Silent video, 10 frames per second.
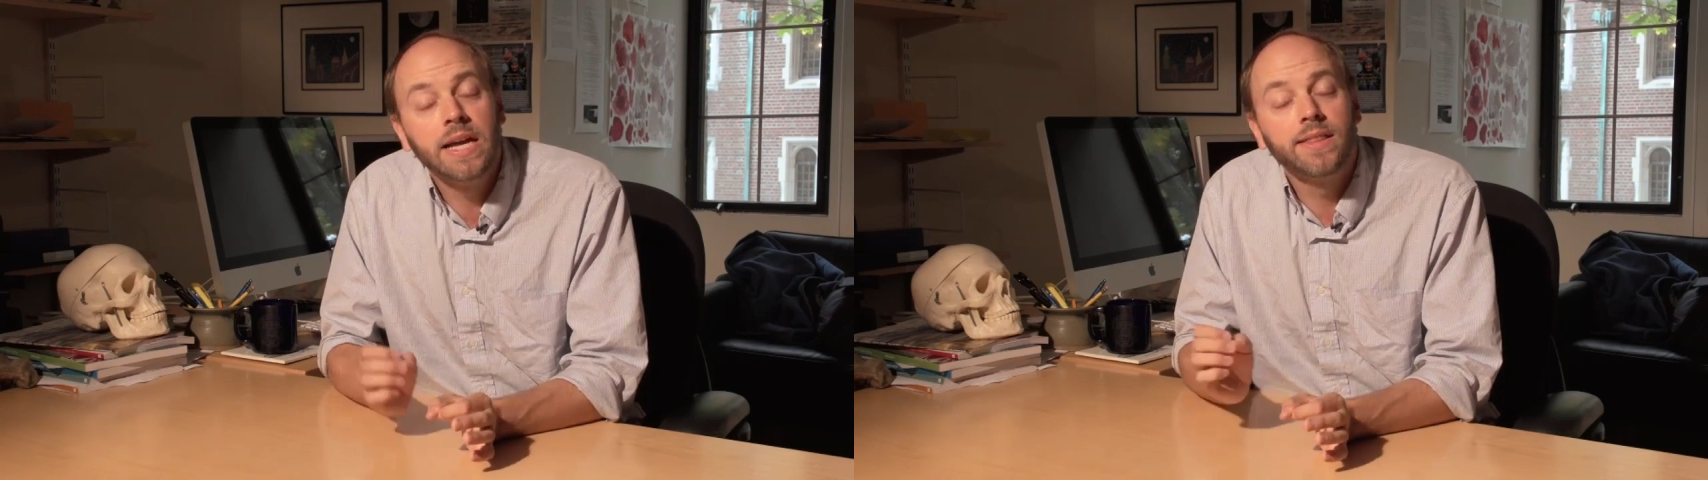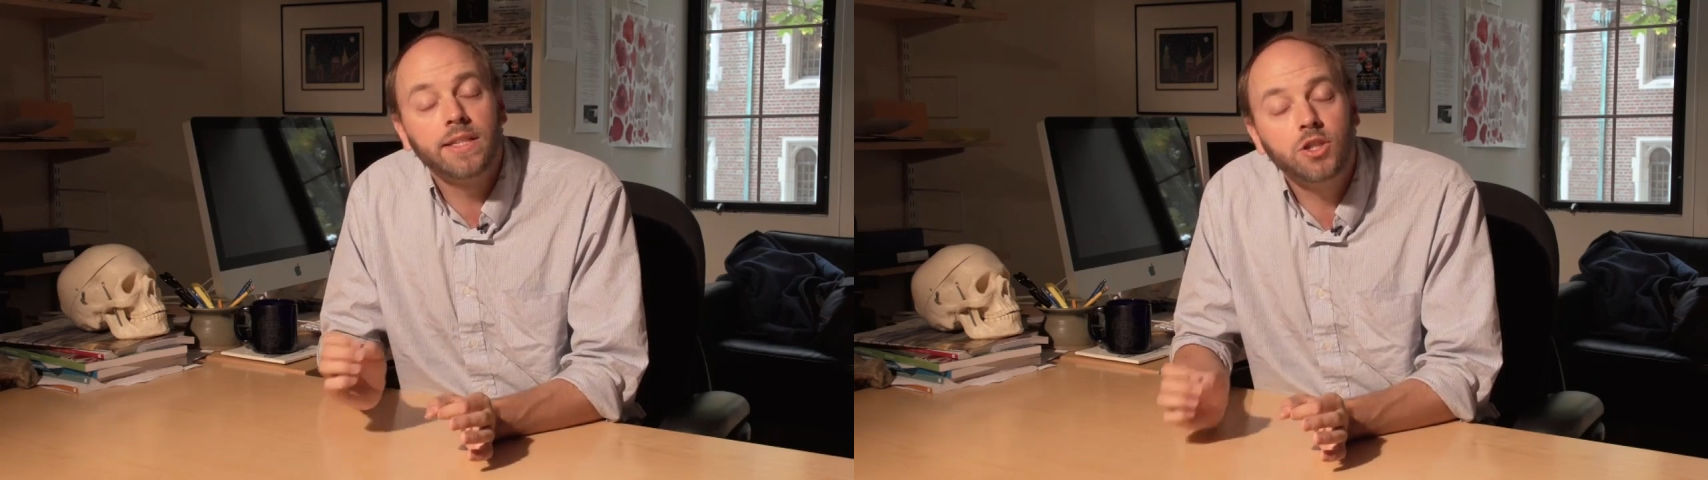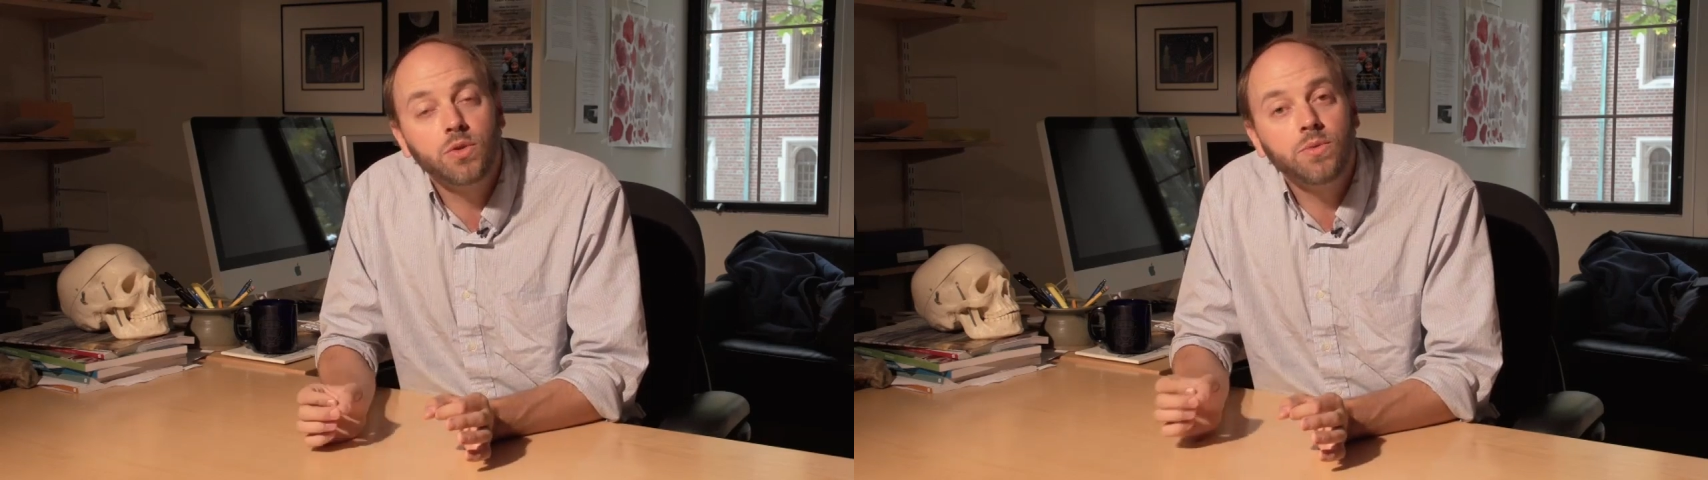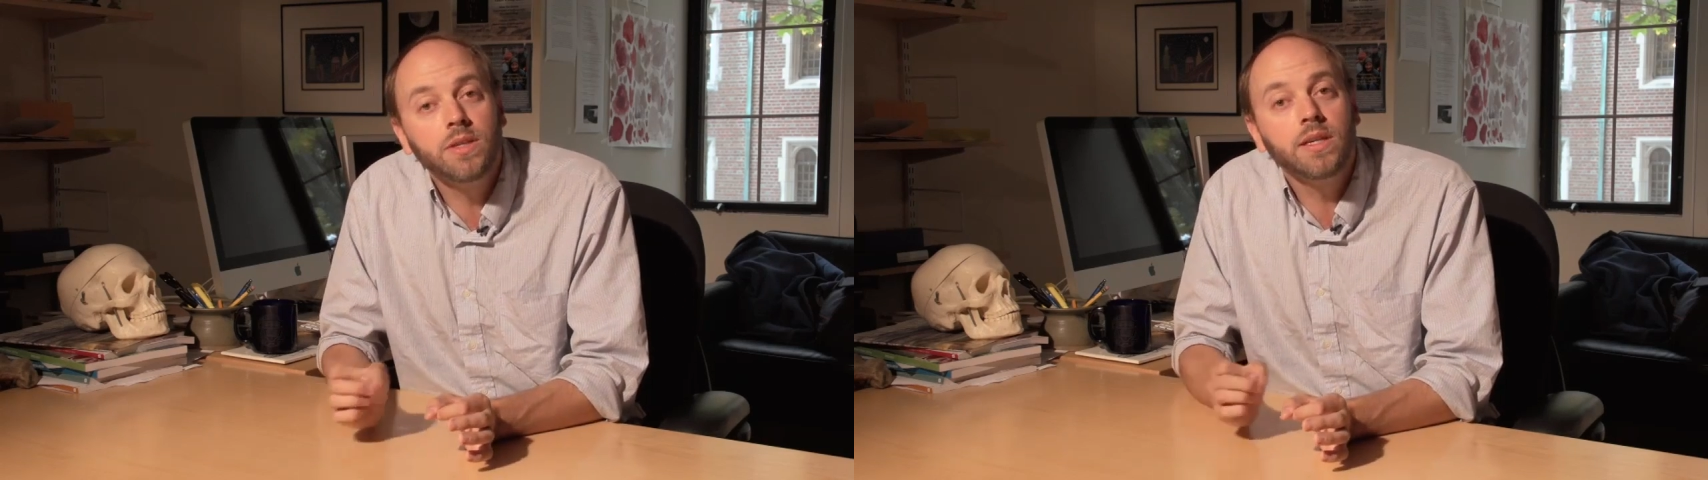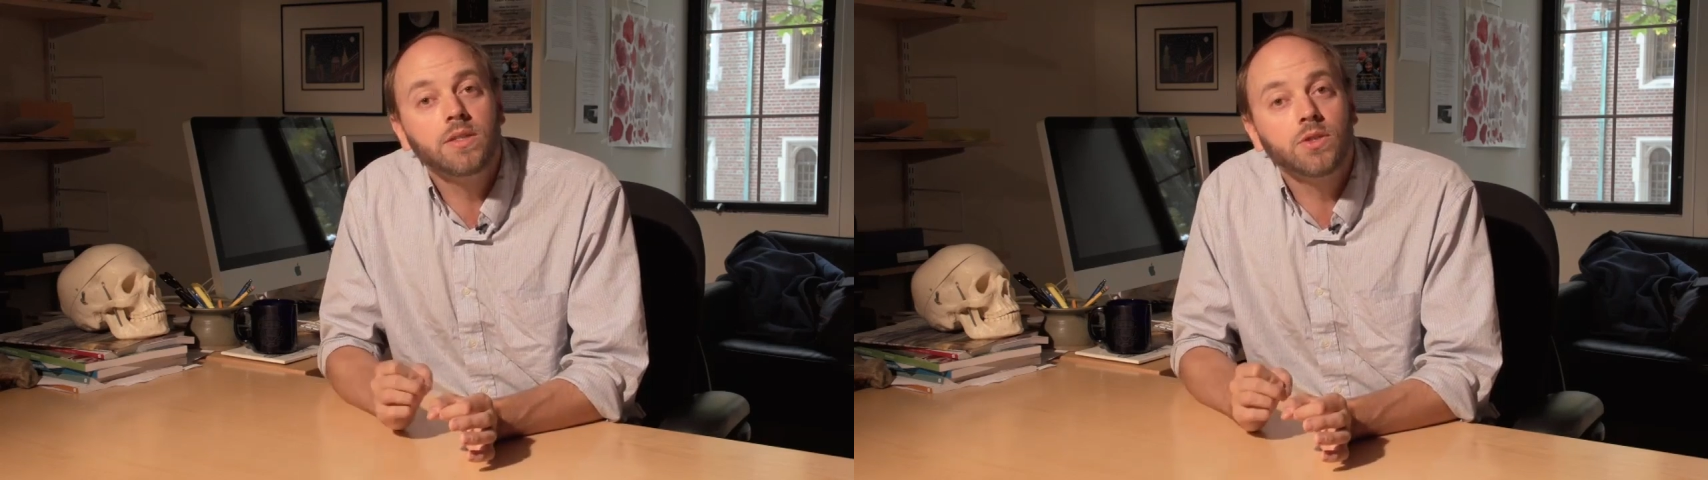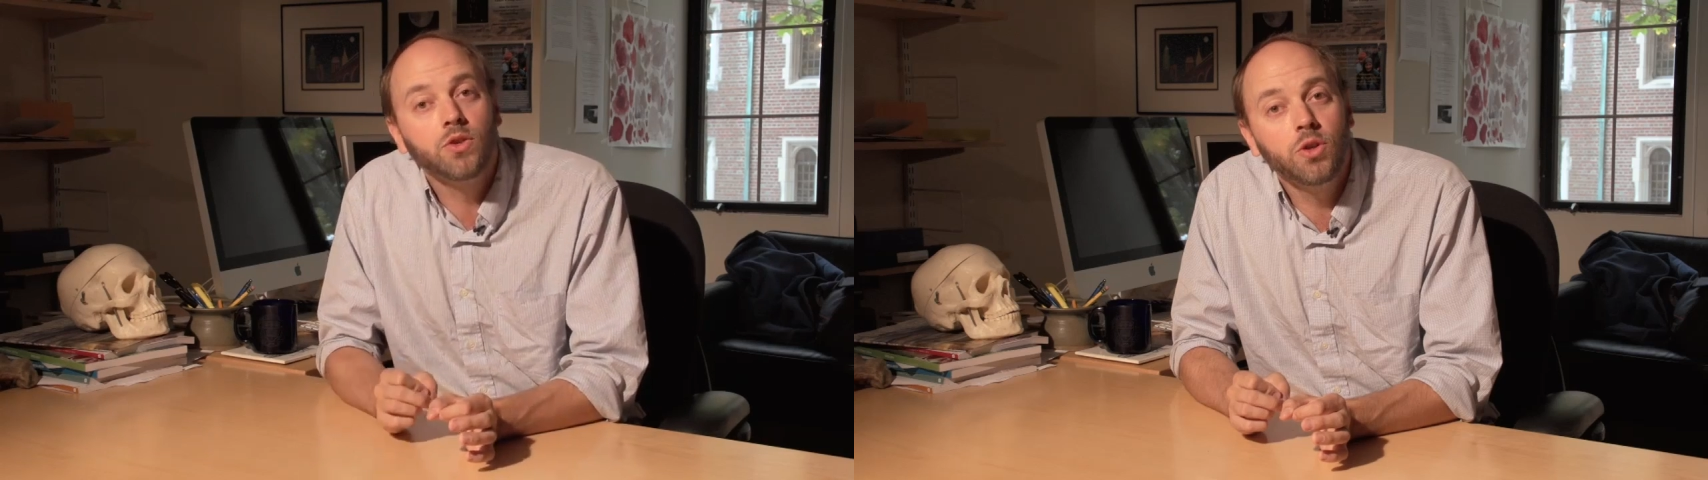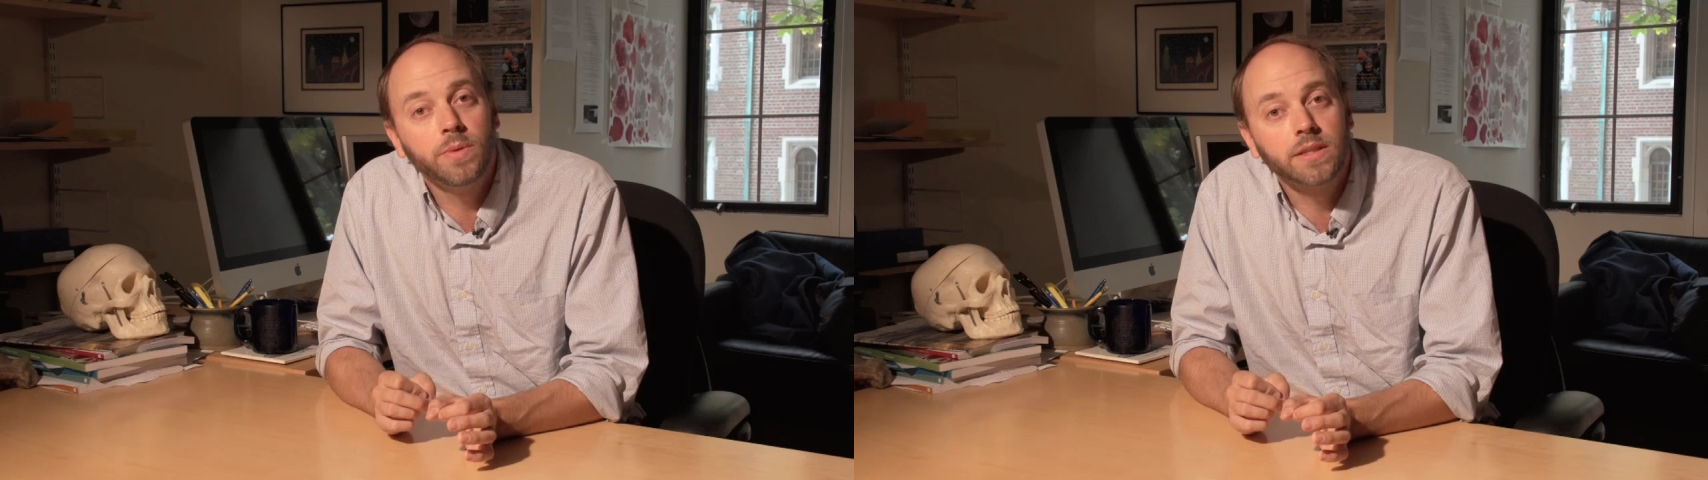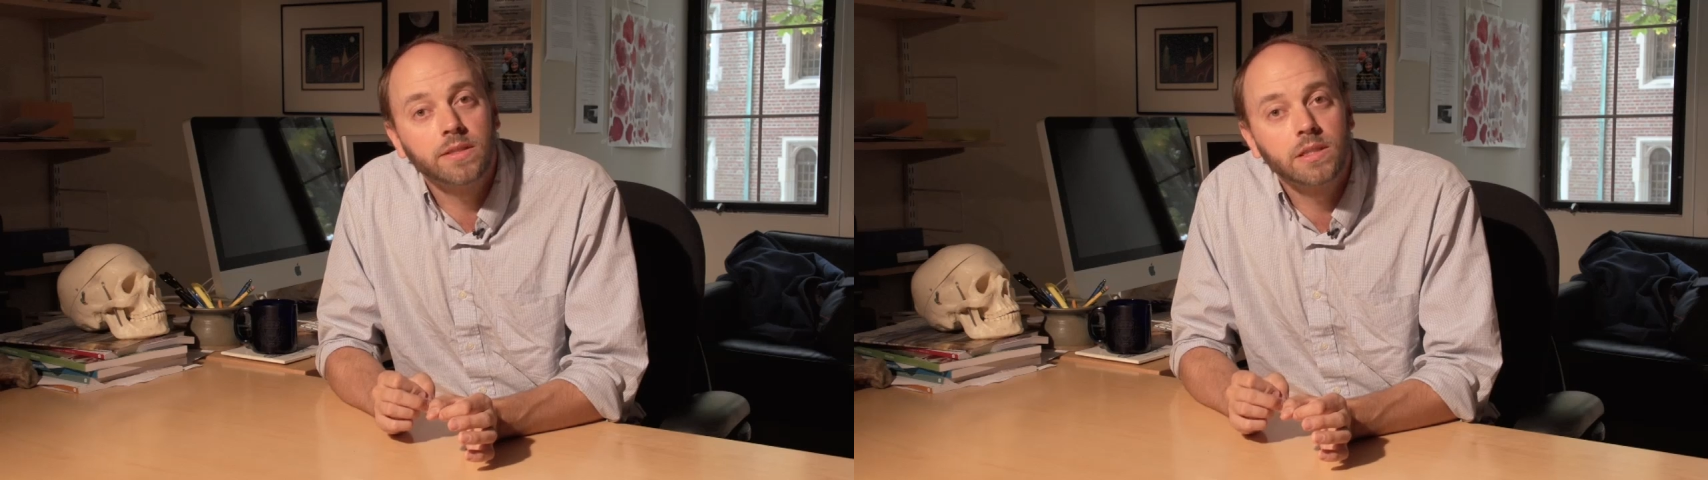that's unique to
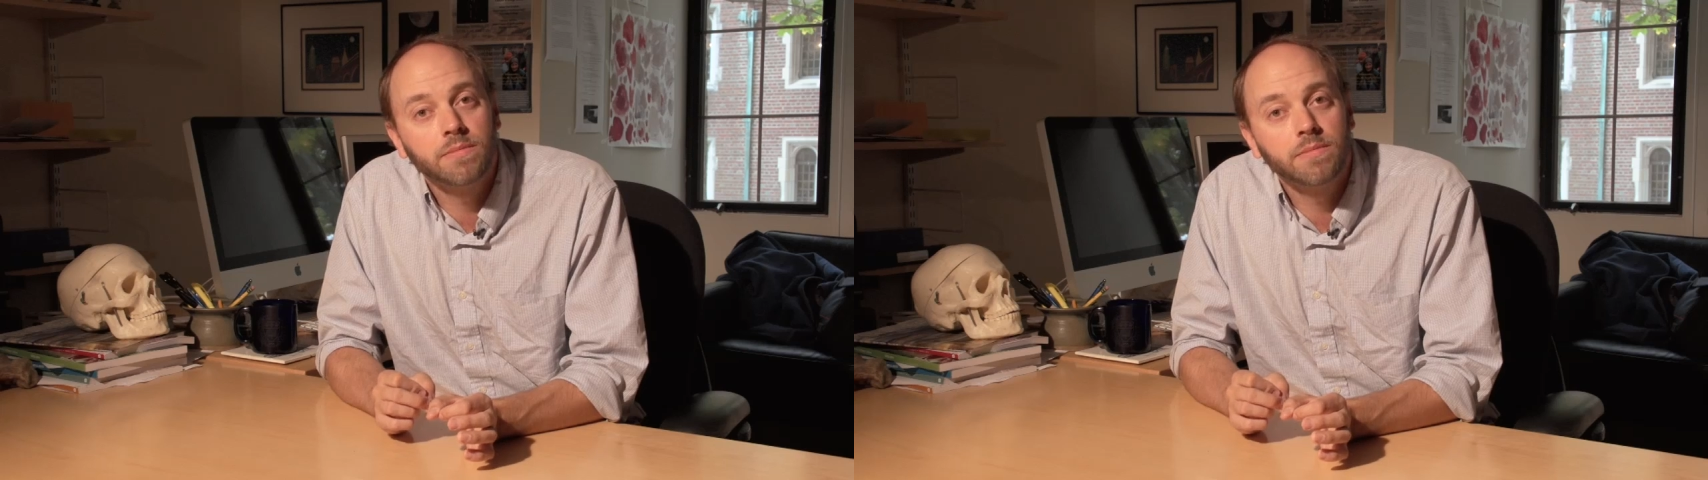humans